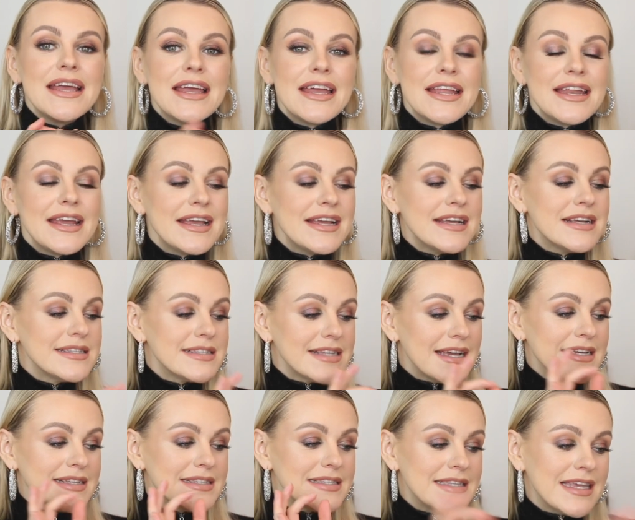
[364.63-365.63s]
It is
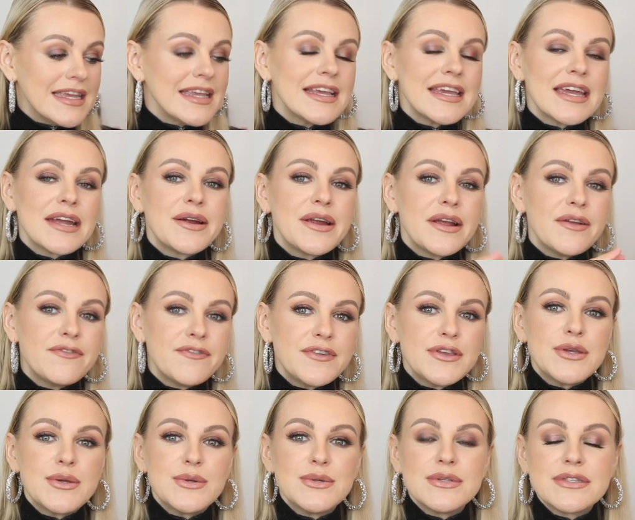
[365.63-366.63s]
a skincare
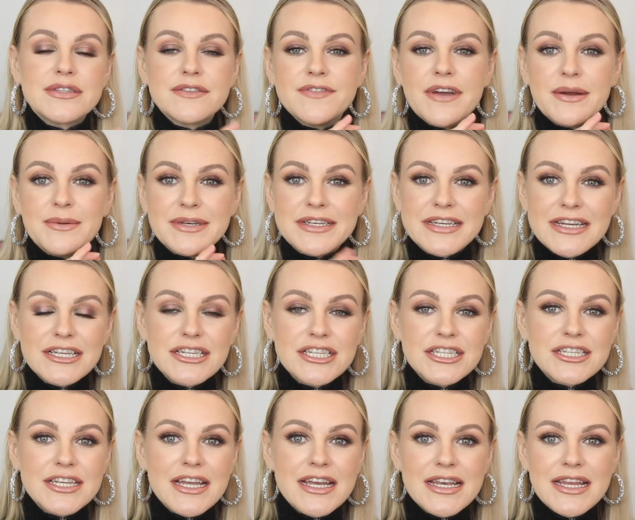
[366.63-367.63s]
infused
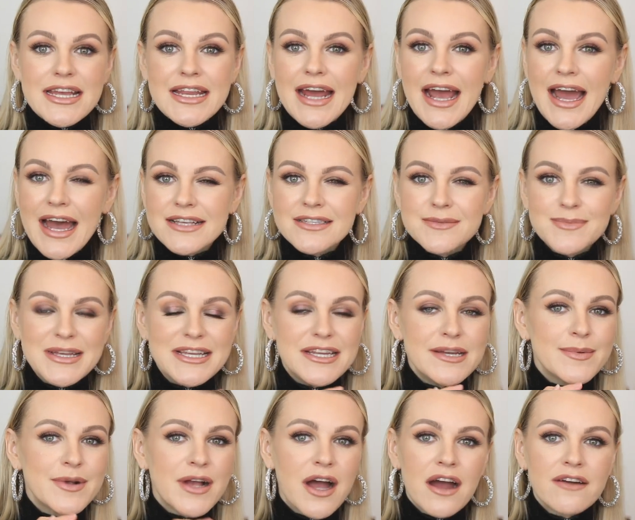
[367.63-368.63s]
foundation. It has
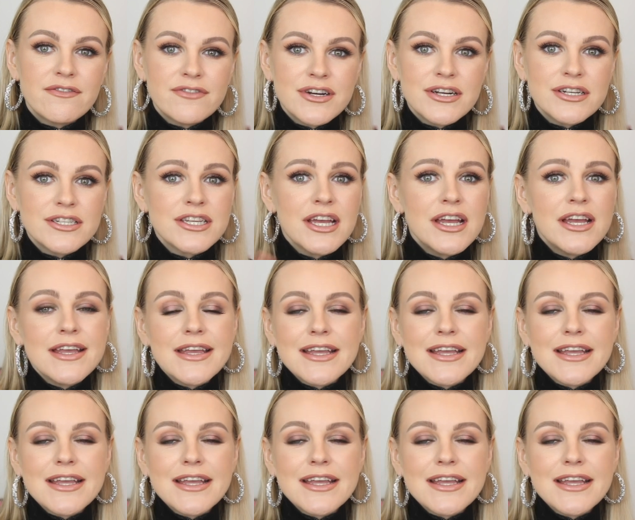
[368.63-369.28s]
medium coverage.